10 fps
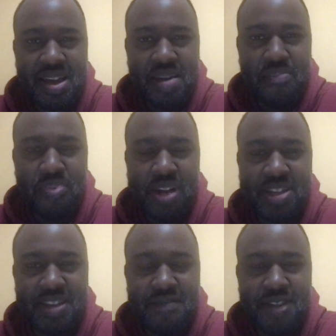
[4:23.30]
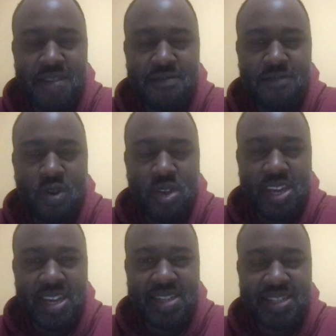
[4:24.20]
but the event
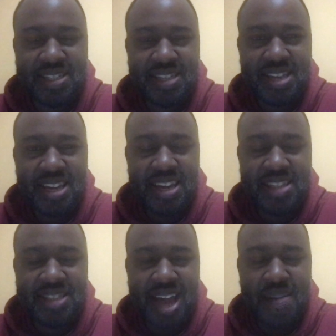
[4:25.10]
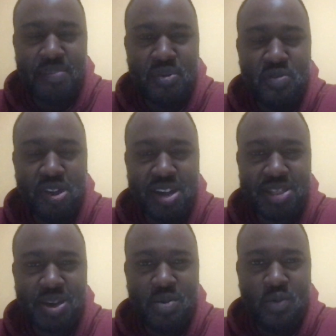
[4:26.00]
focus is now moving
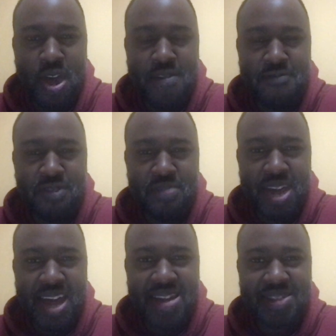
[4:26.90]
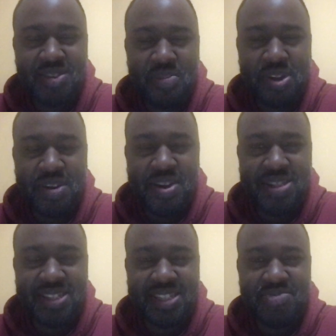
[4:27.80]
us away from that. So I'm curious
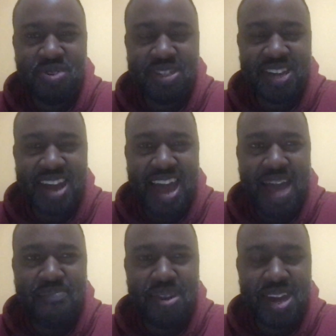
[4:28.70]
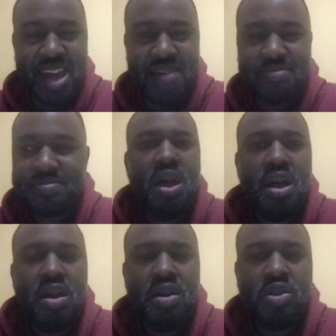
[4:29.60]
to see what's going to happen now.
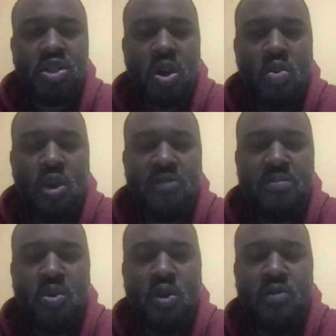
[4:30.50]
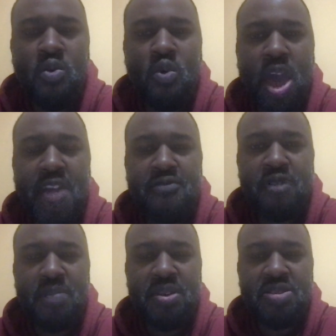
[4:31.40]
So with move away
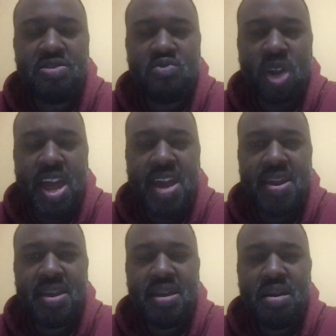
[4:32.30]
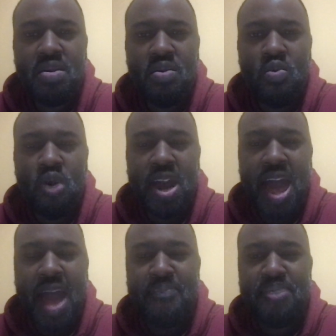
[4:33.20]
from the thread, what
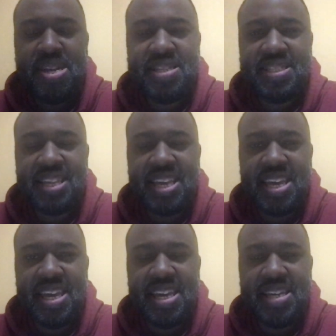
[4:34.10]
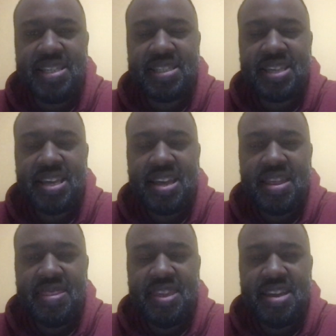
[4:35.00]
happens is
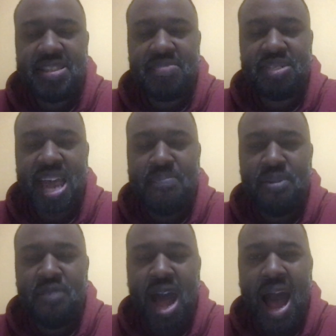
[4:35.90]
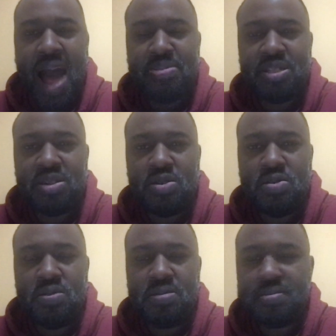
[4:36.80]
there's some type of
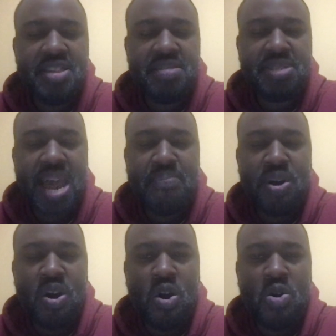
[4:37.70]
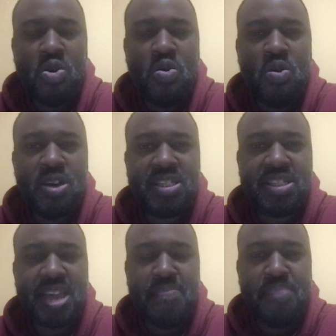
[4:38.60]
obstacle, there's some type of hurdle or
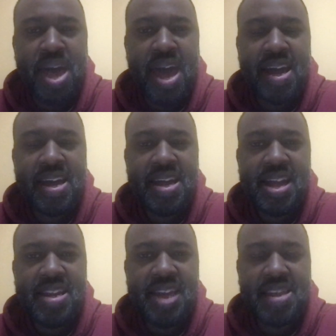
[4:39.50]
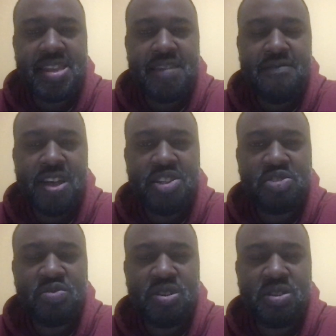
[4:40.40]
setback that the
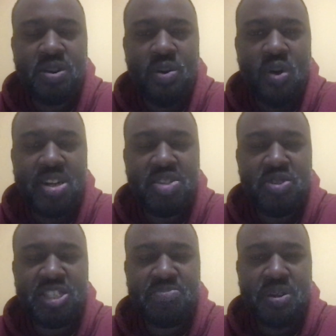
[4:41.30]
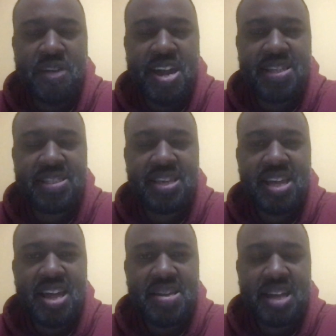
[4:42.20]
adventurers are going to experience
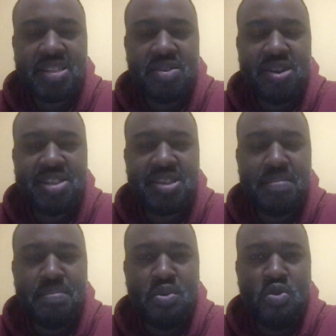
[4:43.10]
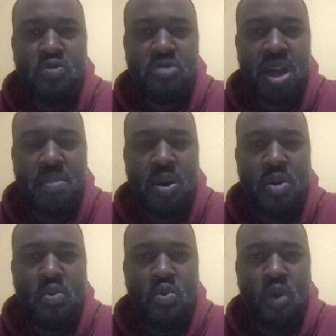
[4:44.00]
that's going to move them
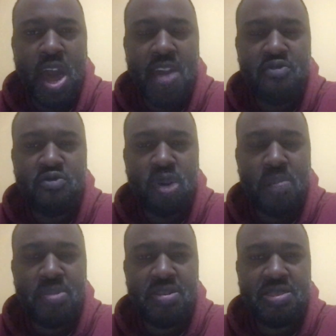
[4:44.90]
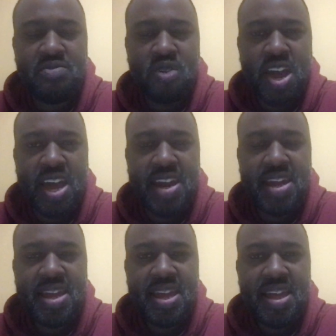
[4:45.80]
away from the thread
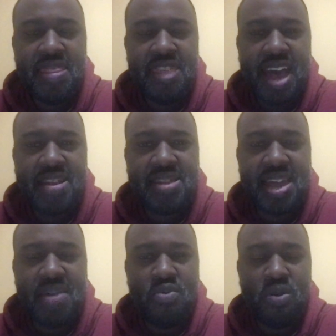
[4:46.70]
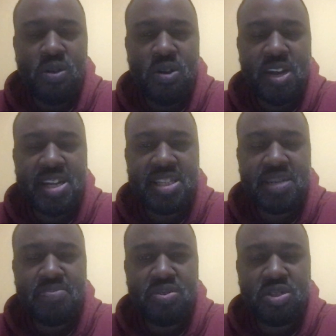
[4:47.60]
that they were looking
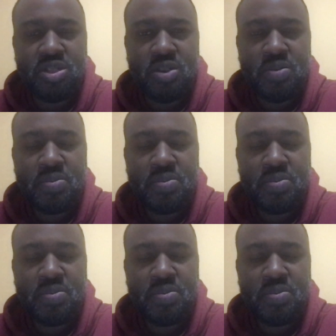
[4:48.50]
to pursue.